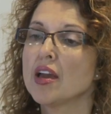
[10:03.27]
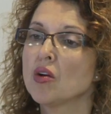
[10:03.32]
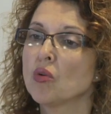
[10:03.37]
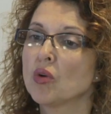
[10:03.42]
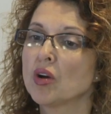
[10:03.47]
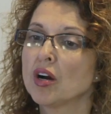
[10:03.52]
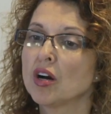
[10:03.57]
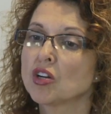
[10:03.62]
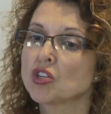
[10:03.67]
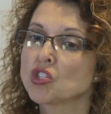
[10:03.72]
and
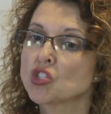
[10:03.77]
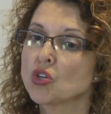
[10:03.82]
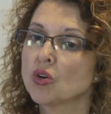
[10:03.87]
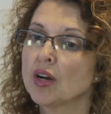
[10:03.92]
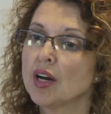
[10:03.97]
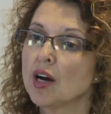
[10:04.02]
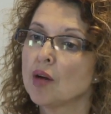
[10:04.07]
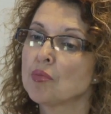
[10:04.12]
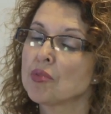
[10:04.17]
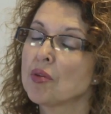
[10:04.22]
we also
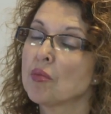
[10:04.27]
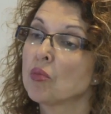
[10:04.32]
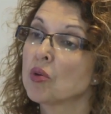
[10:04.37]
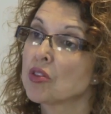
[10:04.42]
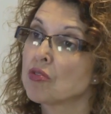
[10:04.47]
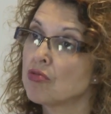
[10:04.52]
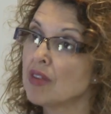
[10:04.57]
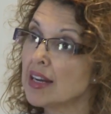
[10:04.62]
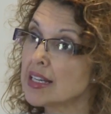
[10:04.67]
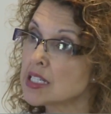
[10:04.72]
help them
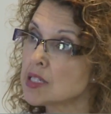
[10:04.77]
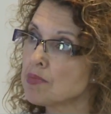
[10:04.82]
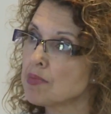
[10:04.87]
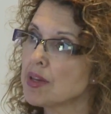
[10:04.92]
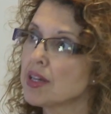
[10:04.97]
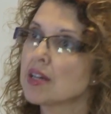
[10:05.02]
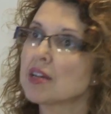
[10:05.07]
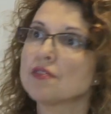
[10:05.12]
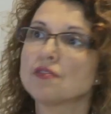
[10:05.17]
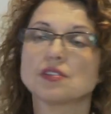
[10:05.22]
with
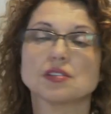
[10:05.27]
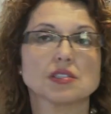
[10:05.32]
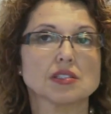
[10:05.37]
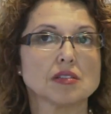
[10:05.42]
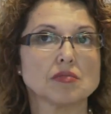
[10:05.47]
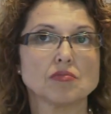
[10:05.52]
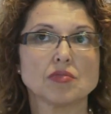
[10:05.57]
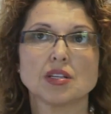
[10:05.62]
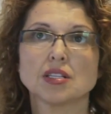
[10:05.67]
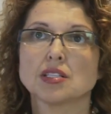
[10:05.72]
respite. For
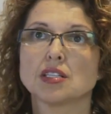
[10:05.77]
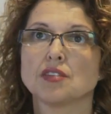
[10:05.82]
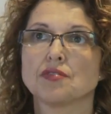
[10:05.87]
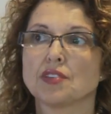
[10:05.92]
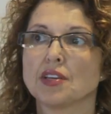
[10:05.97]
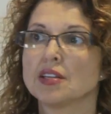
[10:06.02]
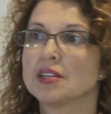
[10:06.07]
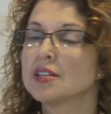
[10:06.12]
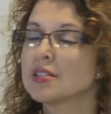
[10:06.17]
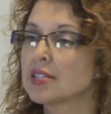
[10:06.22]
some reason,
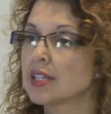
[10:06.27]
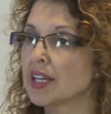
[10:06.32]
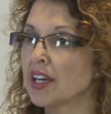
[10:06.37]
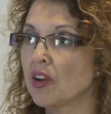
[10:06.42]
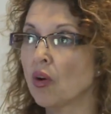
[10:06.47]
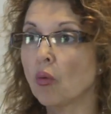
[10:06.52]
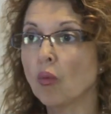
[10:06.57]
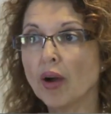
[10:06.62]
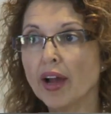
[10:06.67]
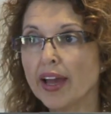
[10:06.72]
if they need to
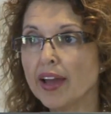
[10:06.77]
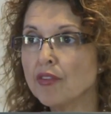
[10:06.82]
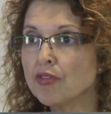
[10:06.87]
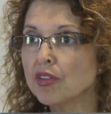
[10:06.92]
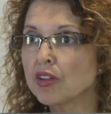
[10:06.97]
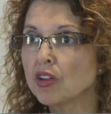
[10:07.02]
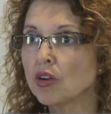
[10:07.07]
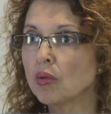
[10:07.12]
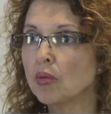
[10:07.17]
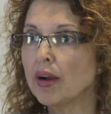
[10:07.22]
get away
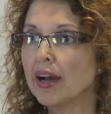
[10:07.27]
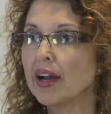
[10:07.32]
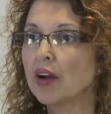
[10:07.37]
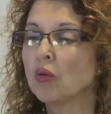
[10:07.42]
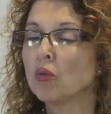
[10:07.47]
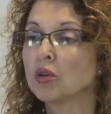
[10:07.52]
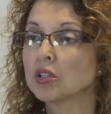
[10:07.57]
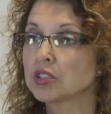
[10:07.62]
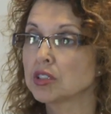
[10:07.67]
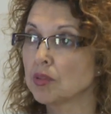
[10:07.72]
for a little
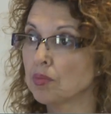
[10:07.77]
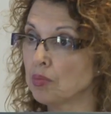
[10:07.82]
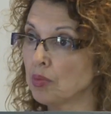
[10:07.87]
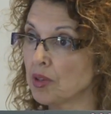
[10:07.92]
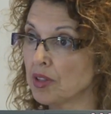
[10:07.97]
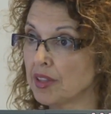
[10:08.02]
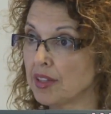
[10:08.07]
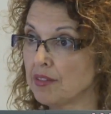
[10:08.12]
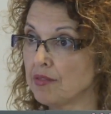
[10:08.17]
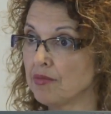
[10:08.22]
while, we'll
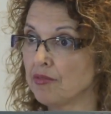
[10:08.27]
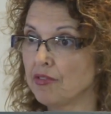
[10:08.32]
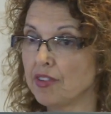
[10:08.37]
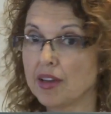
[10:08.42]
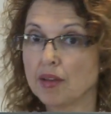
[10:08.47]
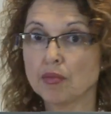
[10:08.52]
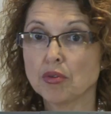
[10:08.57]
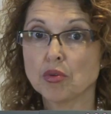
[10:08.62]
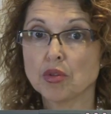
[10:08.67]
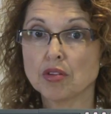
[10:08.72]
support that
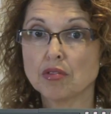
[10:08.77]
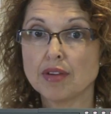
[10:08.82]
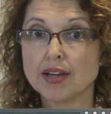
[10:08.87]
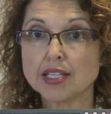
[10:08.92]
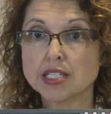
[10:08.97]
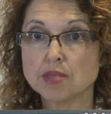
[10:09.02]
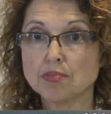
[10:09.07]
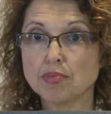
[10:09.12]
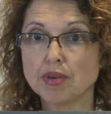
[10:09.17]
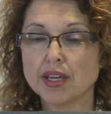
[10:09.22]
family with a
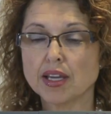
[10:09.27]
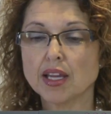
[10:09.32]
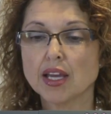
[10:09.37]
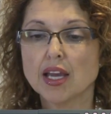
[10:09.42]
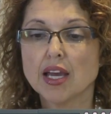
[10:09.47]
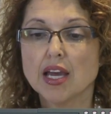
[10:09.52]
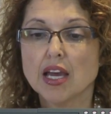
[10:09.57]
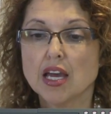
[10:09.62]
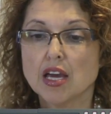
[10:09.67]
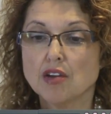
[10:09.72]
respite
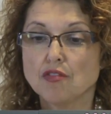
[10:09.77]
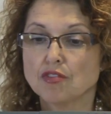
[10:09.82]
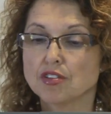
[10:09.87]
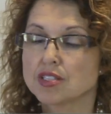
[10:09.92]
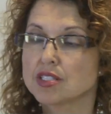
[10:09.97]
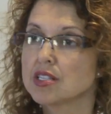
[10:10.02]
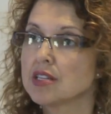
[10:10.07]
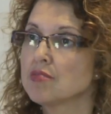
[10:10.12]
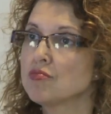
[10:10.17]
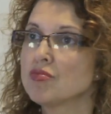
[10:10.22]
for
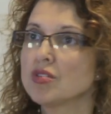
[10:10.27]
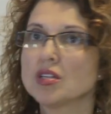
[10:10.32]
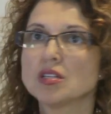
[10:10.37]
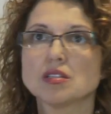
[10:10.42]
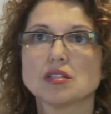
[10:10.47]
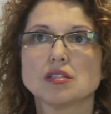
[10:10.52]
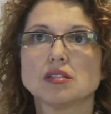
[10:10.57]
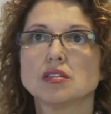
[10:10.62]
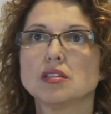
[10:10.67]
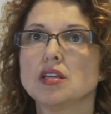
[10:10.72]
some
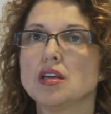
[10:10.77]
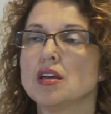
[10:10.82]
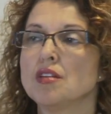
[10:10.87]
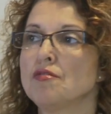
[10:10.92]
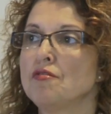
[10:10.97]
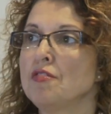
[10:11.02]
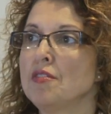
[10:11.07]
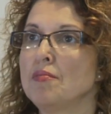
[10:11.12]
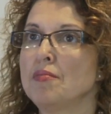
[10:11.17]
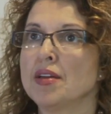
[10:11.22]
reason,
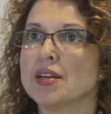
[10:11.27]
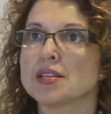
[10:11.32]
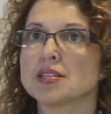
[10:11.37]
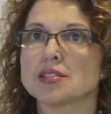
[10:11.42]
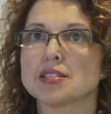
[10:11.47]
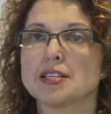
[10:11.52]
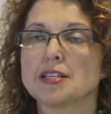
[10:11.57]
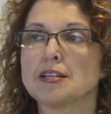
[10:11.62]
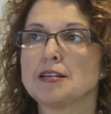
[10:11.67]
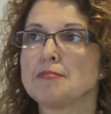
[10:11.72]
if it
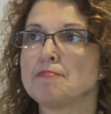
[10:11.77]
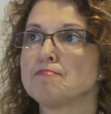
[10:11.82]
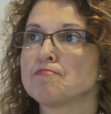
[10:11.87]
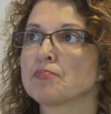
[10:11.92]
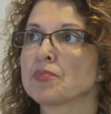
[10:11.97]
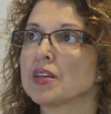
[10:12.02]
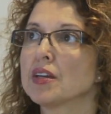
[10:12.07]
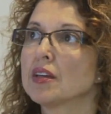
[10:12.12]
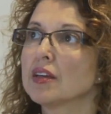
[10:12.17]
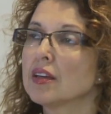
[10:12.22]
makes it
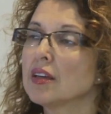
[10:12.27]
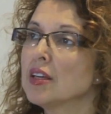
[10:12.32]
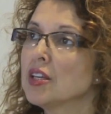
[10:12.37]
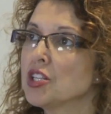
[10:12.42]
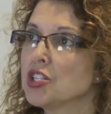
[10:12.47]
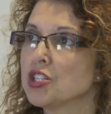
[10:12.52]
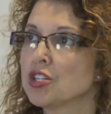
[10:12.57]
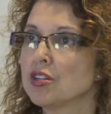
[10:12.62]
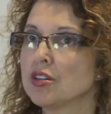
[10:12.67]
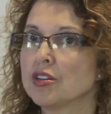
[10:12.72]
um,
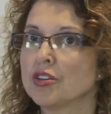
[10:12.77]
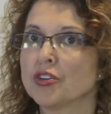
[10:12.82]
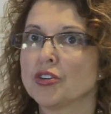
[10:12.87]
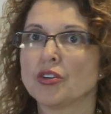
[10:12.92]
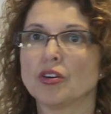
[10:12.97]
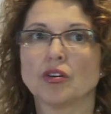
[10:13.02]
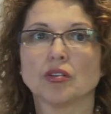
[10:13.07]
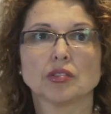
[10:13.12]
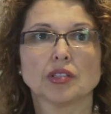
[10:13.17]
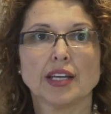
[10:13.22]
easier, you
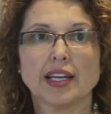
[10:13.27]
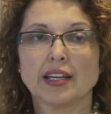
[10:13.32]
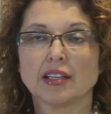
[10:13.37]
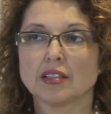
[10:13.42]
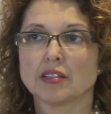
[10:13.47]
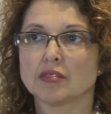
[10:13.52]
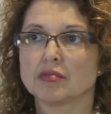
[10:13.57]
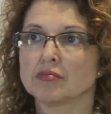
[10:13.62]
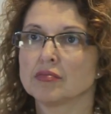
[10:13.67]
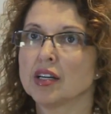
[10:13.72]
know,
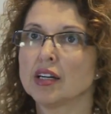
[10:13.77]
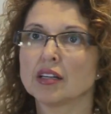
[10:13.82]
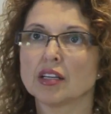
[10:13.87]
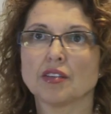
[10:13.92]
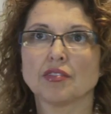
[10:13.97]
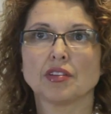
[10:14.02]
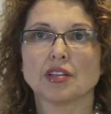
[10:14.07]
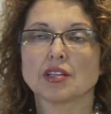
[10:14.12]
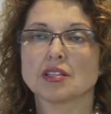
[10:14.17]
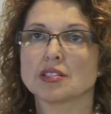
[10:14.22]
that I'll
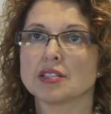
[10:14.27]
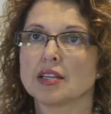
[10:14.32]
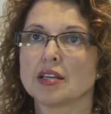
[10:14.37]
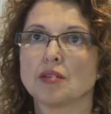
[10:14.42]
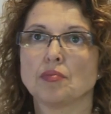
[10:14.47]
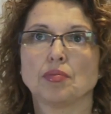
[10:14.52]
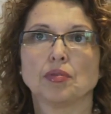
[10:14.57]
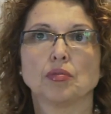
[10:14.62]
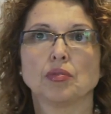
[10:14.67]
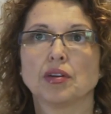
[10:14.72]
give you an
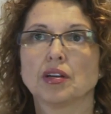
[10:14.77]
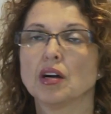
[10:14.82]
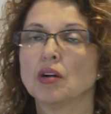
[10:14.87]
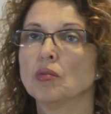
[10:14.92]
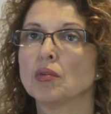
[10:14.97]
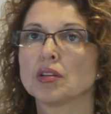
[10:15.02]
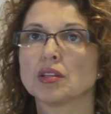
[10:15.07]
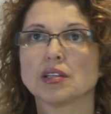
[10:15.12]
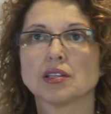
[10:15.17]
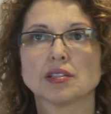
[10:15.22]
example. We
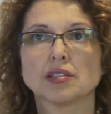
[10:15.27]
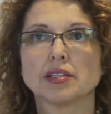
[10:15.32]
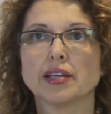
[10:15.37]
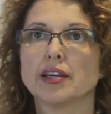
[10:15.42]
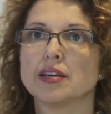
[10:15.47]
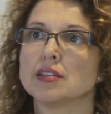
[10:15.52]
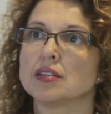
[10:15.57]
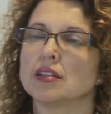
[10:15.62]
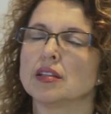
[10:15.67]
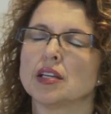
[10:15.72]
got one the other
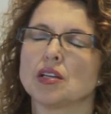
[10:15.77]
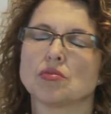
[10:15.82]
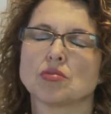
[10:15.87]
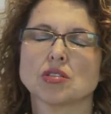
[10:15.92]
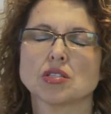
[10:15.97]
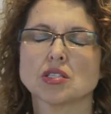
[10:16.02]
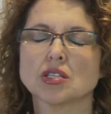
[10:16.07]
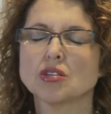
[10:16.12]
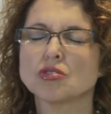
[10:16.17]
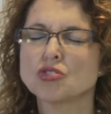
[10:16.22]
day. The lady
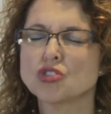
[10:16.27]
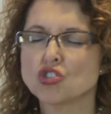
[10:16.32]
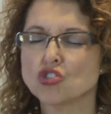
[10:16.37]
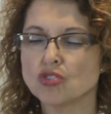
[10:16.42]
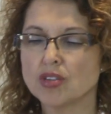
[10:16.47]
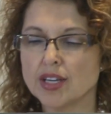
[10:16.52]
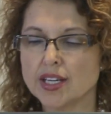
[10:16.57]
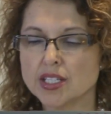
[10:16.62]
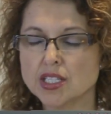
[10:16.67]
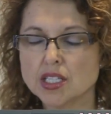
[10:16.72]
was so
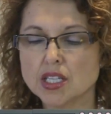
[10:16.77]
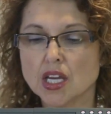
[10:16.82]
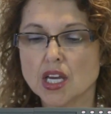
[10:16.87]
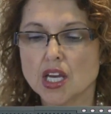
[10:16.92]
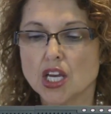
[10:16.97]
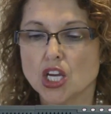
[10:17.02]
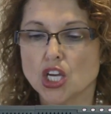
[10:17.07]
stressed.